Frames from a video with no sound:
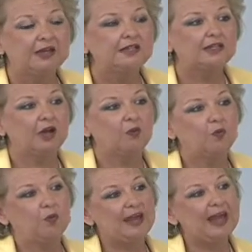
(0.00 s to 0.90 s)
So
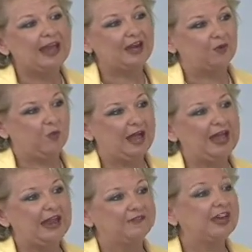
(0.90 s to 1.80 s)
we had it
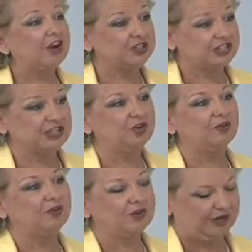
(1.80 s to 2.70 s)
waived. They are
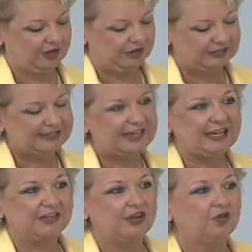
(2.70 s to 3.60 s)
still
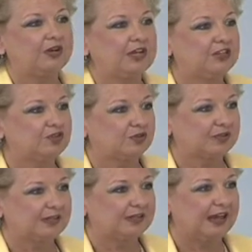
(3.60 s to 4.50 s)
seeking their
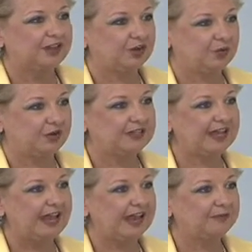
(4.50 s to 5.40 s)
credentials at the Career
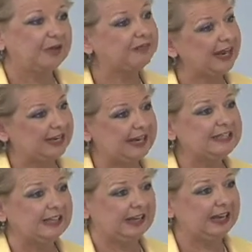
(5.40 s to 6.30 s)
Tech, but if they
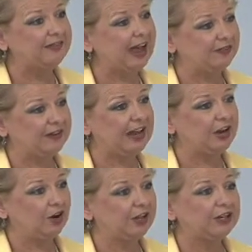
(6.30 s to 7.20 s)
need to leave half a
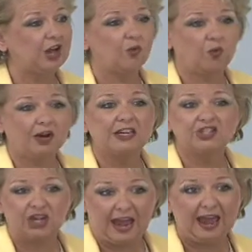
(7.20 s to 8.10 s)
day early to go work
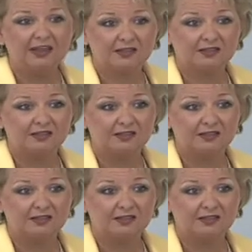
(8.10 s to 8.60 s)
at Jack's,